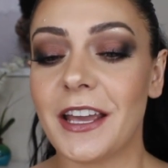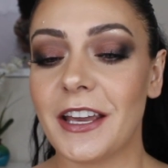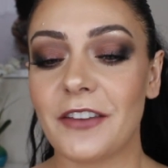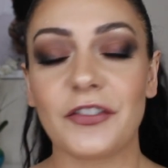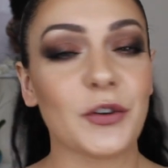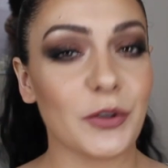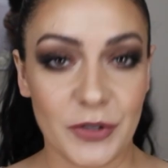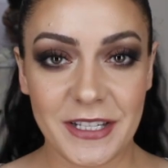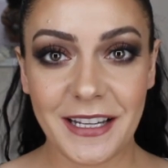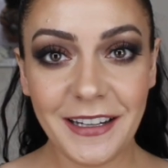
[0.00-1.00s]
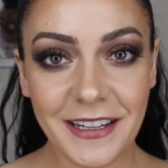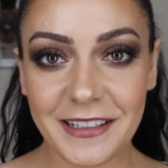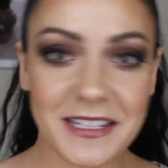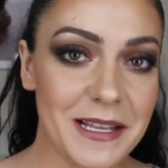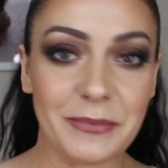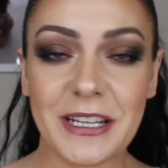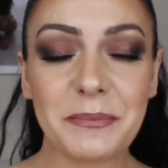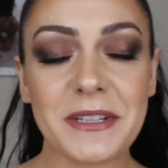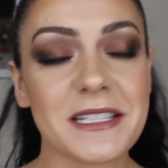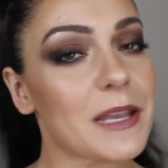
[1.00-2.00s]
If you're interested in this
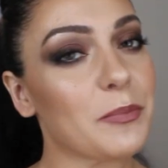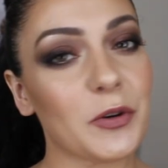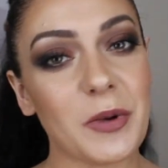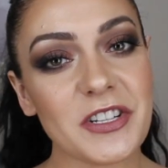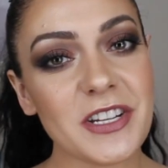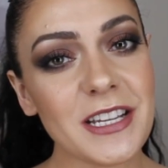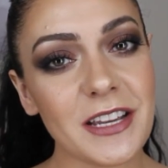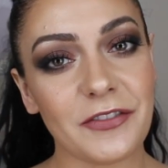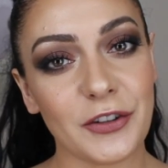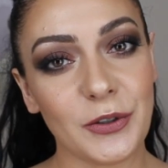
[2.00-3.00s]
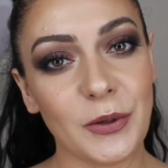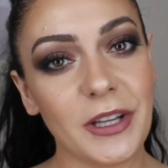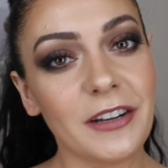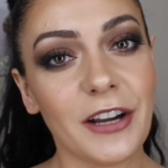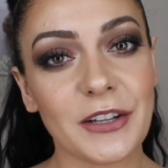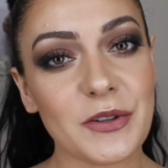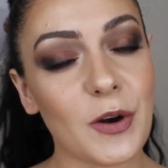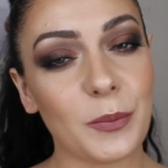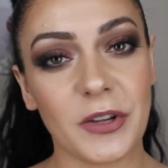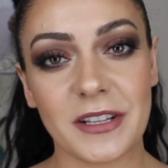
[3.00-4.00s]
update, please keep on watching. If you're new here, I do
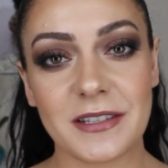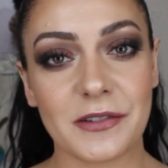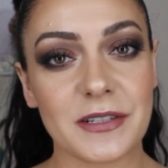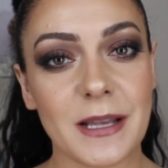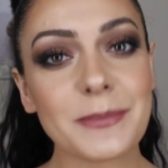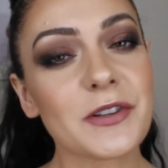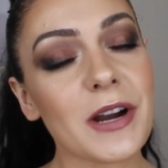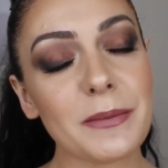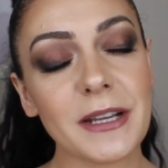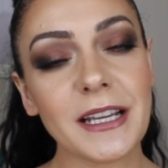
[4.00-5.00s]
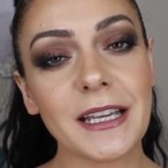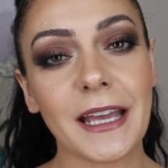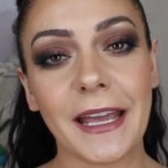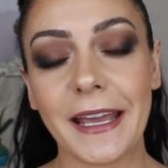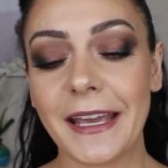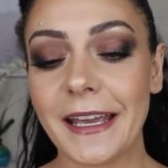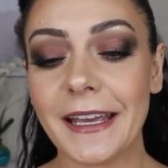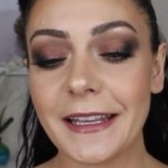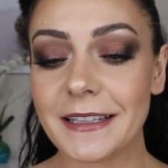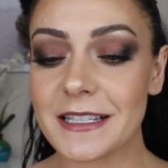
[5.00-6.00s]
hope you consider subscribing
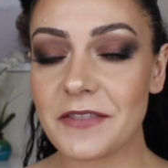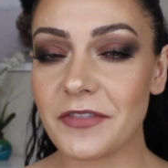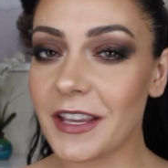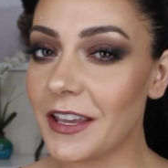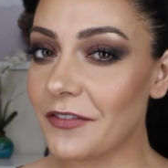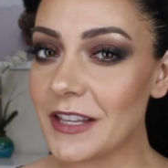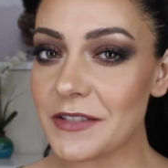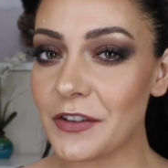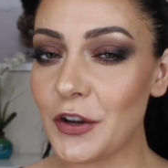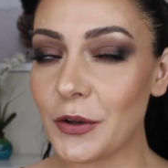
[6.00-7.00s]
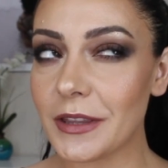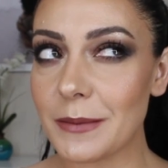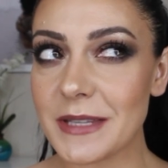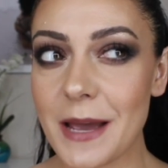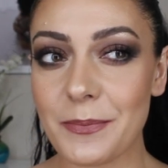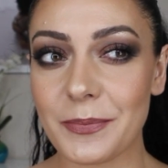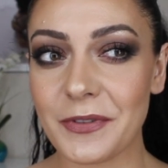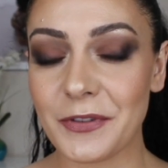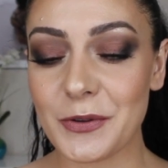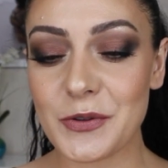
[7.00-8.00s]
and give this video a thumbs up
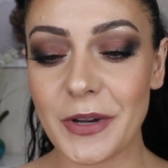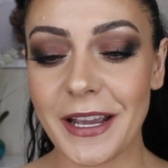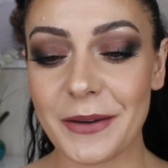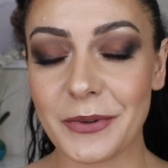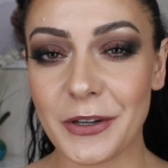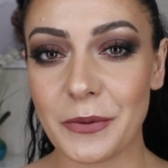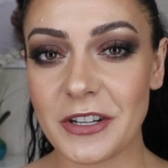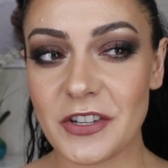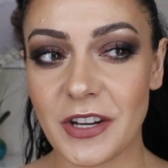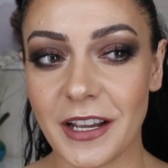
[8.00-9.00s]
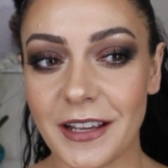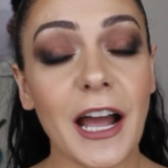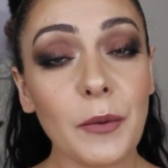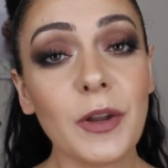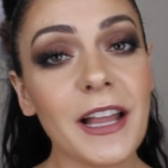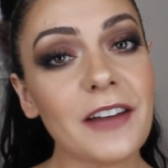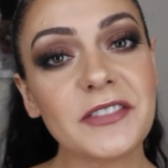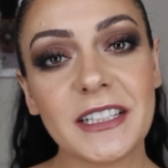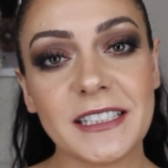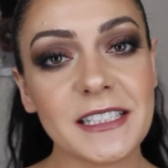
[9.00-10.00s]
if you enjoy it when you're watching it. I will
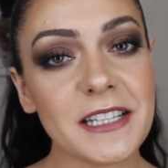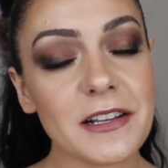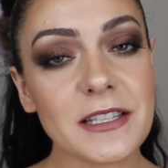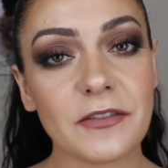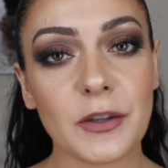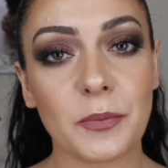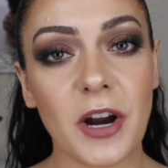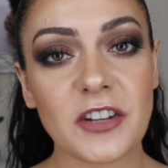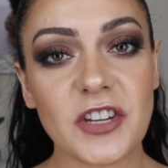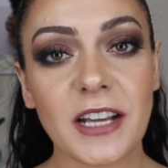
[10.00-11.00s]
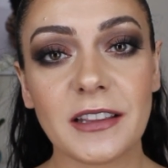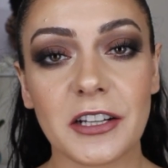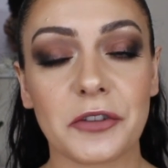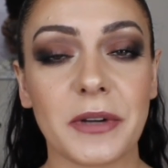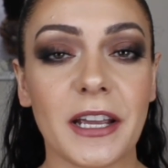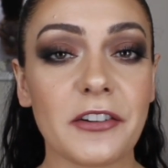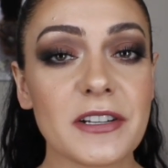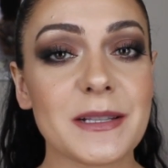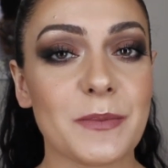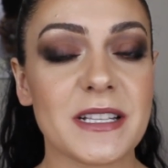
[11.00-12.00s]
have the details of the project. The creator
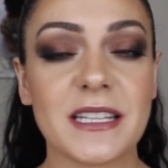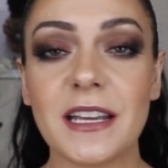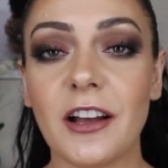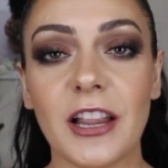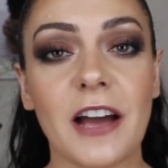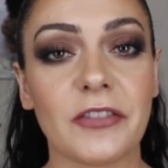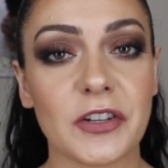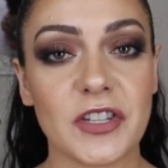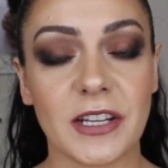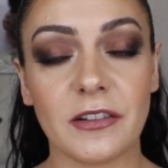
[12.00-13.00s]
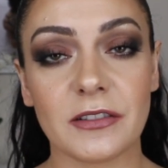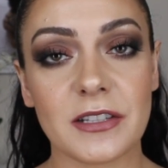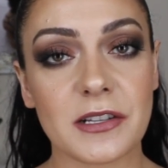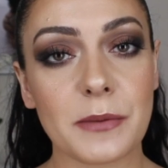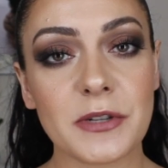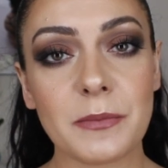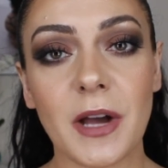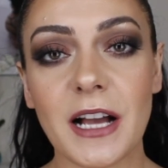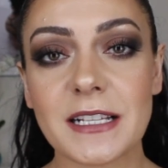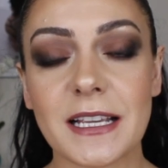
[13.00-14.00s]
is Misty. I'll have her channel in the description
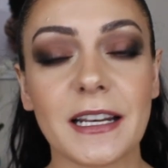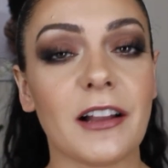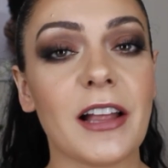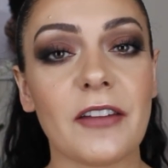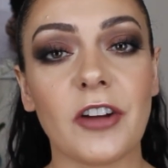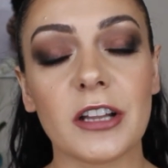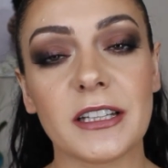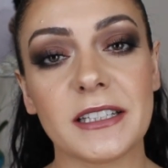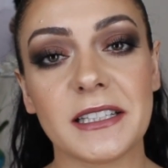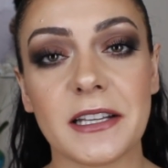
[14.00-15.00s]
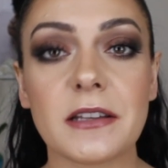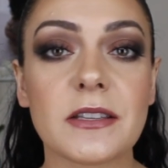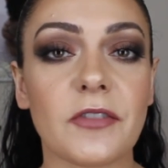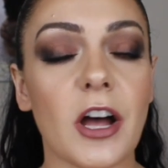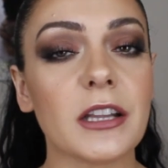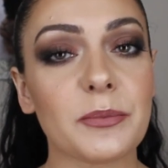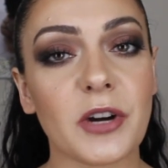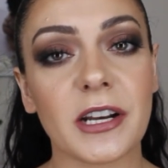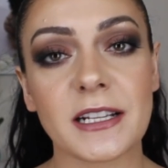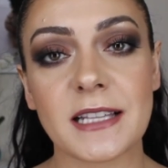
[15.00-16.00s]
box and I'll have all the details of all the
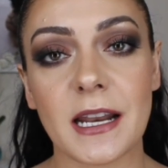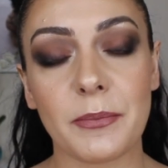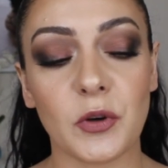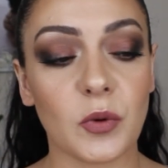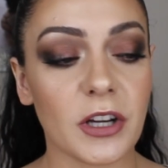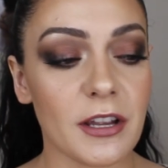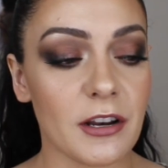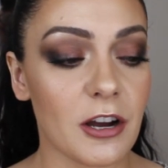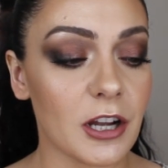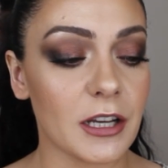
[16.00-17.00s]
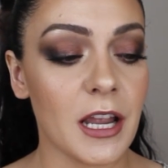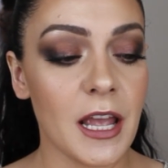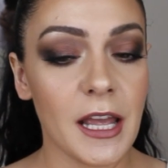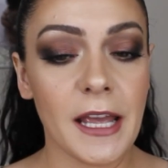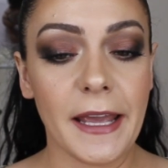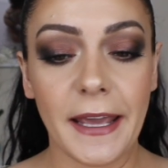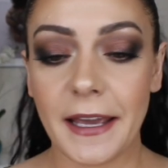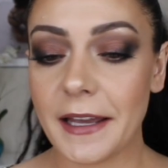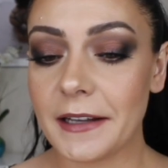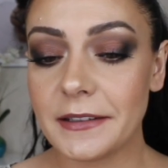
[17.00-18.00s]
products that I've been working on
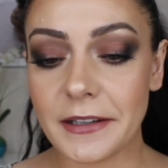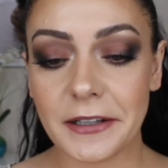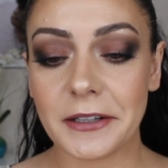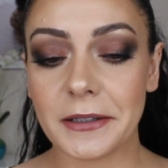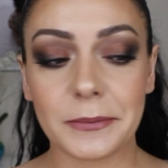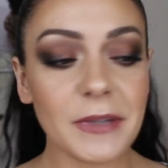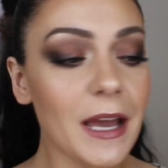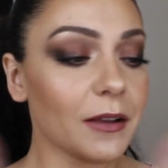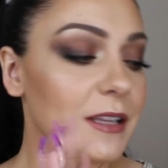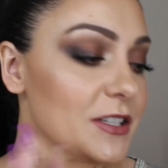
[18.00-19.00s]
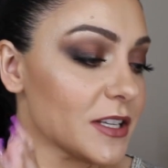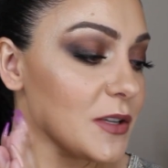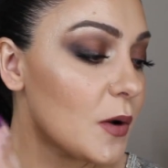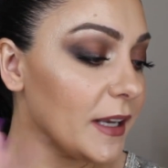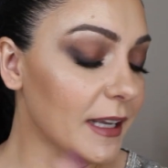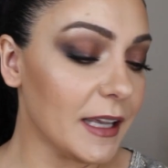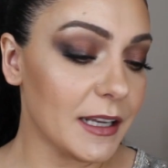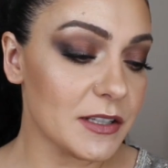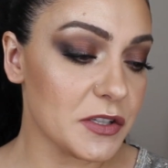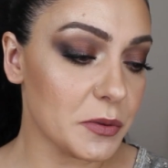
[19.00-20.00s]
and uh, yeah let's just go ahead and get
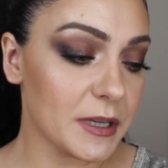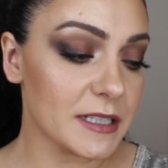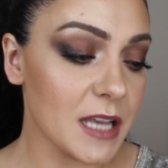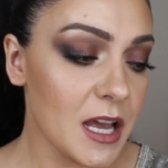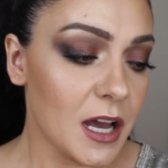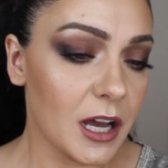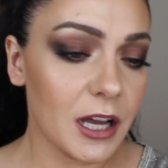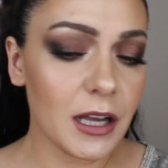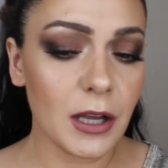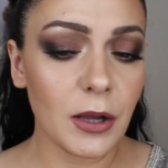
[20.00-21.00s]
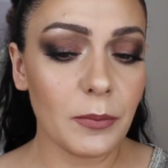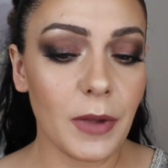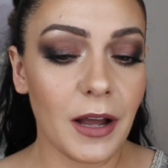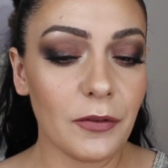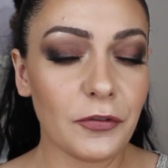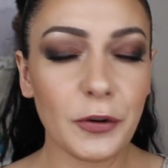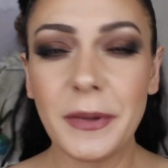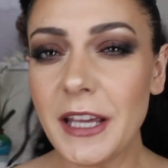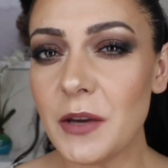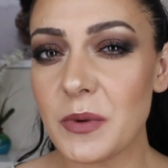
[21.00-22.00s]
into it um, for
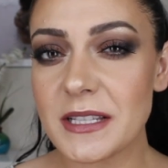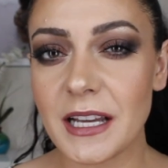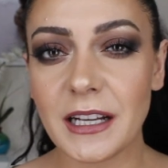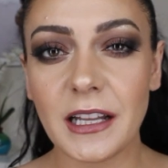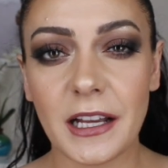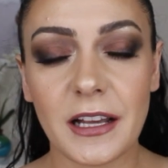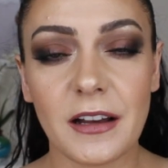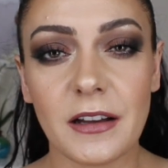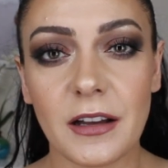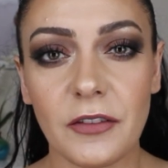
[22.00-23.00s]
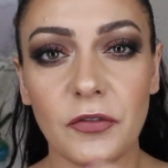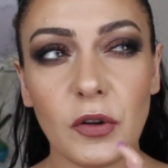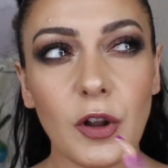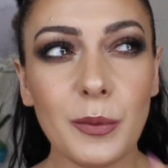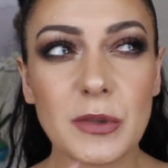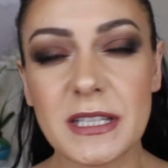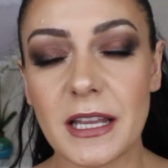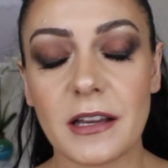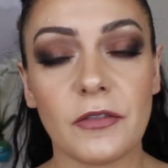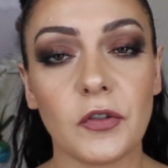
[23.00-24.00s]
me it was kind of like a, a, full almost
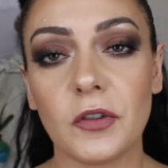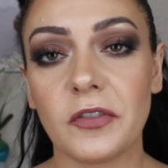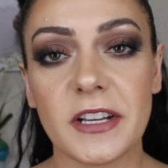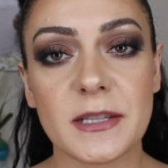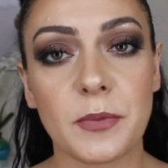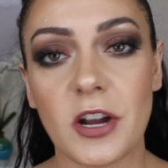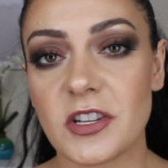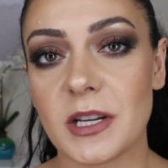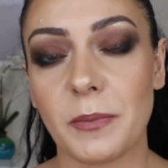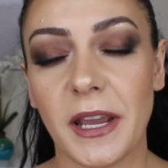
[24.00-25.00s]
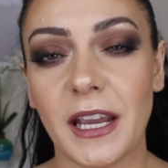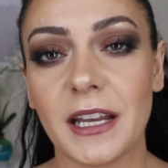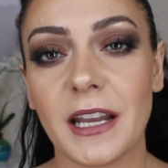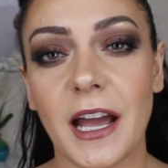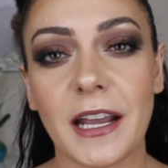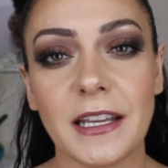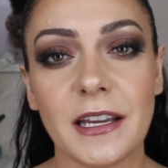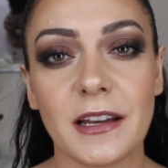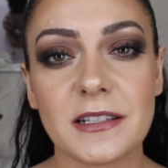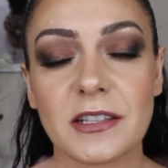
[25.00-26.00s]
like a full face project pan I
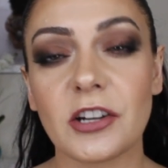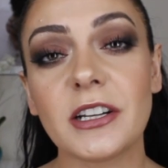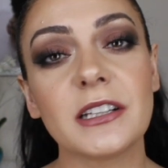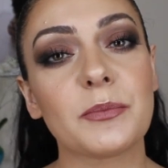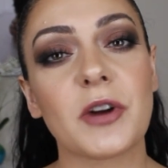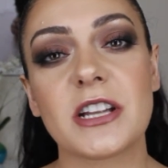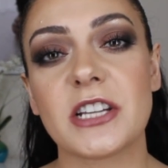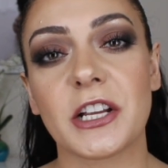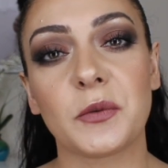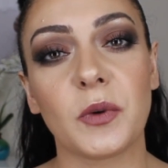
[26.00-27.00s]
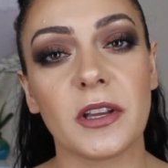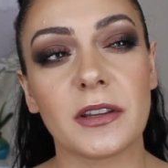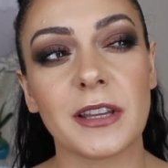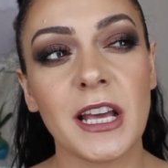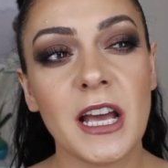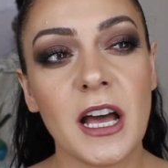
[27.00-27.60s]
uh, started the project with